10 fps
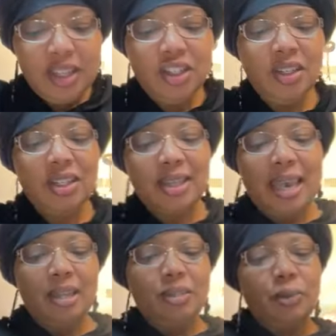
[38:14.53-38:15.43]
And Jesus
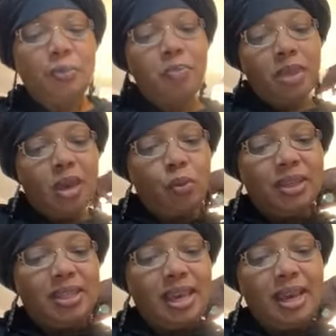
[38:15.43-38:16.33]
answered, It
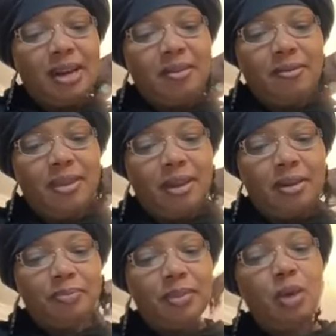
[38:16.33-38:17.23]
was said of
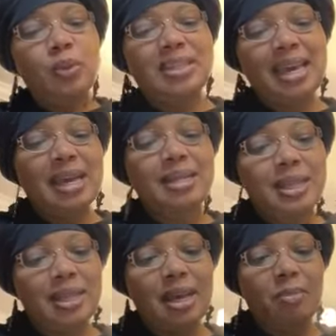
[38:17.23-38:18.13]
them, it was said
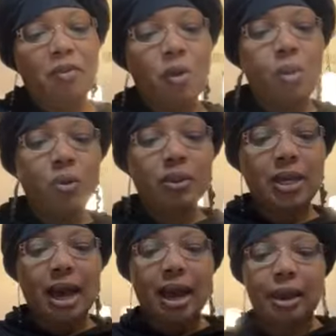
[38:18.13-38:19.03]
to them of old
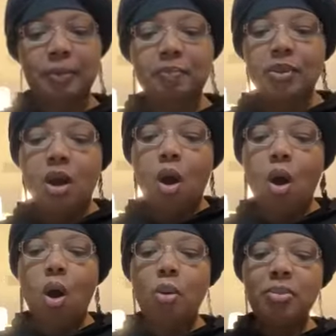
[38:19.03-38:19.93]
time,
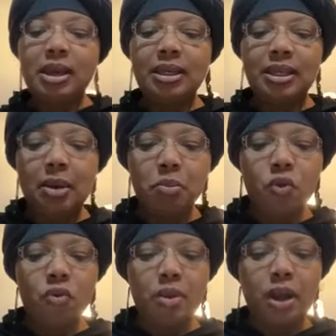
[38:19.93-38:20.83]
all beasts that
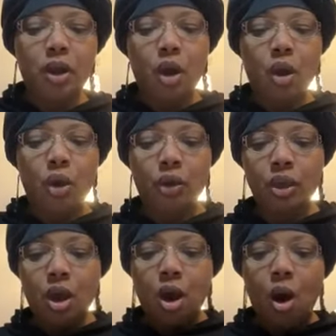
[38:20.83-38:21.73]
move upon the
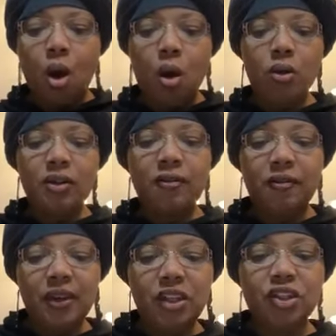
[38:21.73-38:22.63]
earth, all the
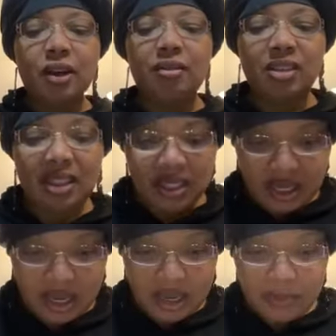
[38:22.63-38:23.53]
fish of the
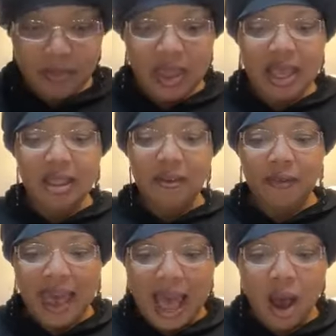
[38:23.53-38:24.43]
sea, and the
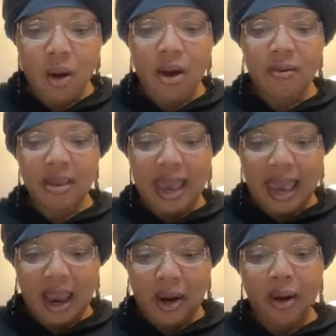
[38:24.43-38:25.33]
fowl of
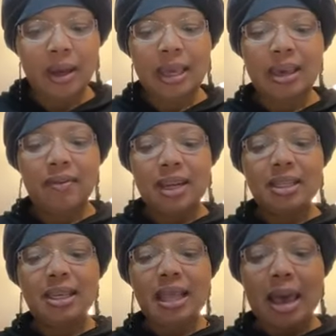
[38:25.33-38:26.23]
the air are given
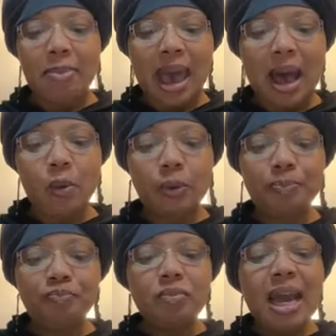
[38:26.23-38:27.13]
into thy power
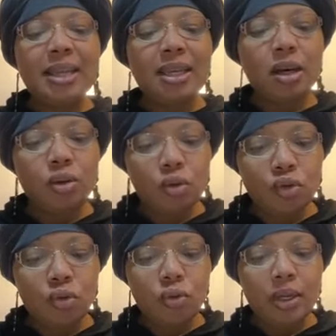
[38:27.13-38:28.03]
I tell you
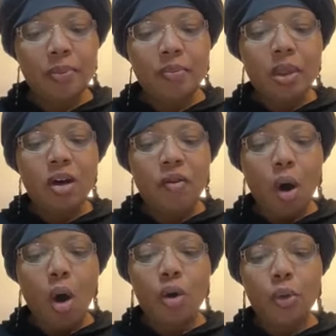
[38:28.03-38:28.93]
truly, of
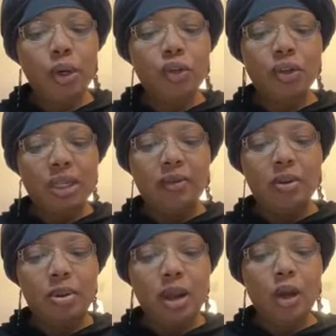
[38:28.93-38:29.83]
all creatures
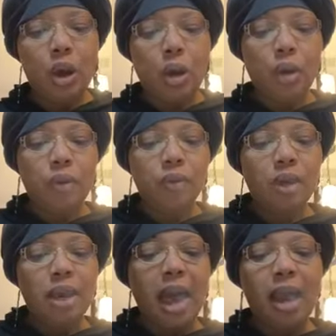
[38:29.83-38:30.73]
living upon the
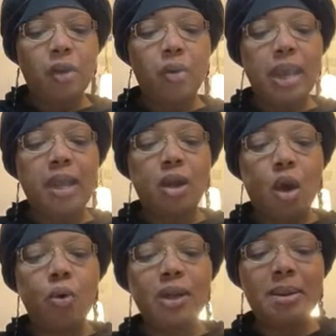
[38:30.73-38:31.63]
earth, God created
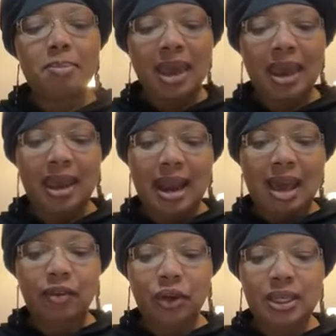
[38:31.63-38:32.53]
only man
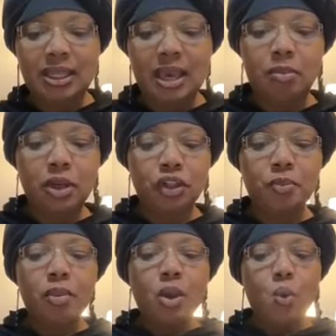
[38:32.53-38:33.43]
after his image.
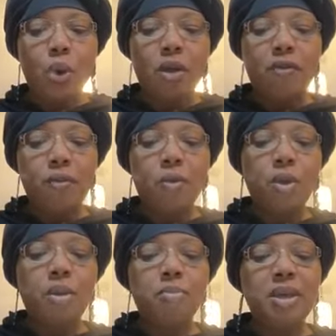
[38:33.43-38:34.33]

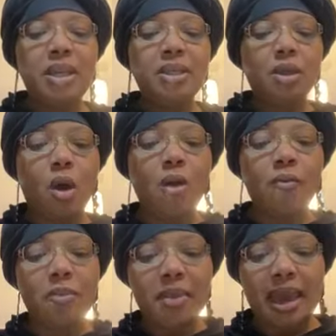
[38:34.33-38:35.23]
Wherefore, beasts are
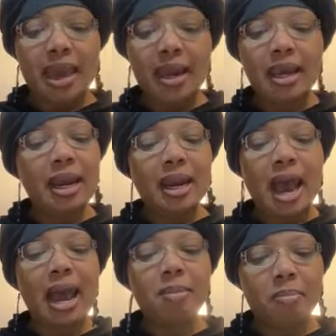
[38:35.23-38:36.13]
for man, and
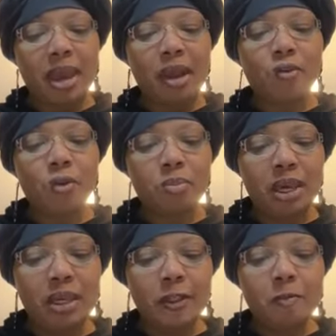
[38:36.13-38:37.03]
not man for
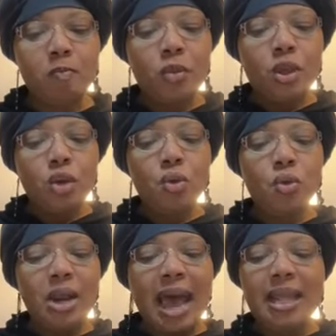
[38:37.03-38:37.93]
beasts. You
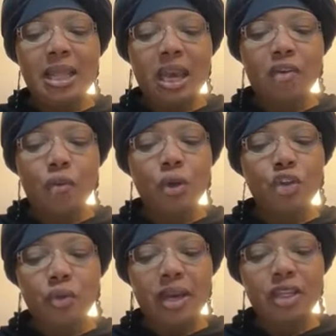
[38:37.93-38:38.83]
do not therefore
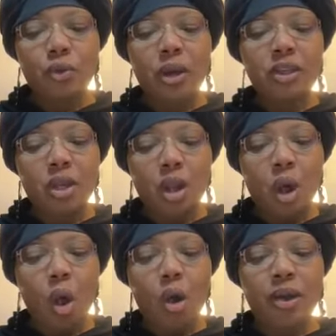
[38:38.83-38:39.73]
transgress the
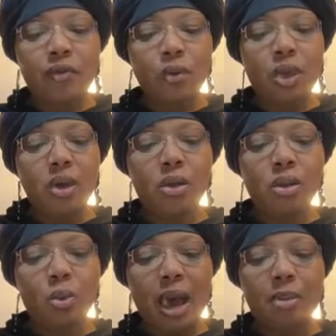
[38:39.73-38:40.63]
law if you kill
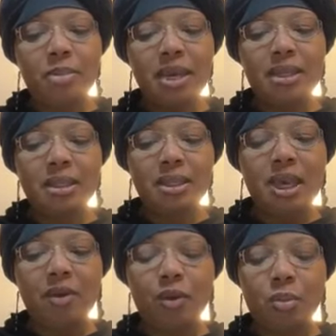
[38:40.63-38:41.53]
the wild beast to
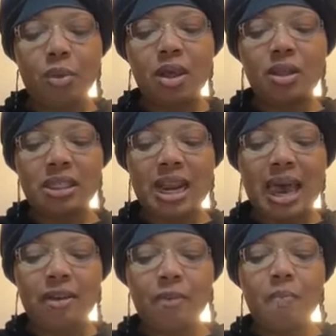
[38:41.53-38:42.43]
save your brother's
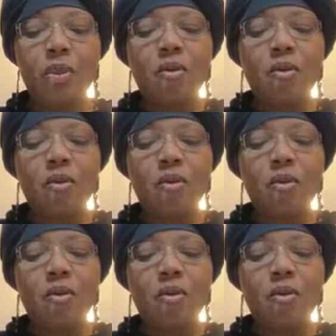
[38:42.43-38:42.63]
life.